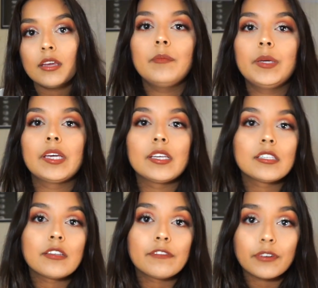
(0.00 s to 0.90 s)

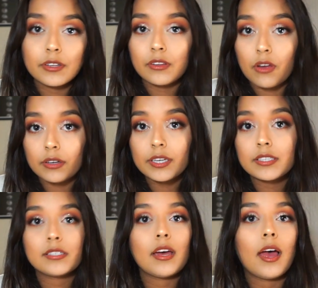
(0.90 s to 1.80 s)
Because for the
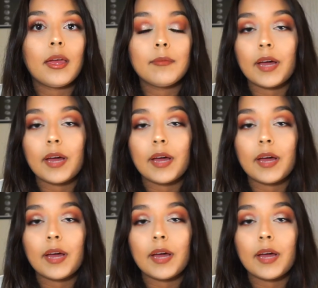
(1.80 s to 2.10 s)
longest time,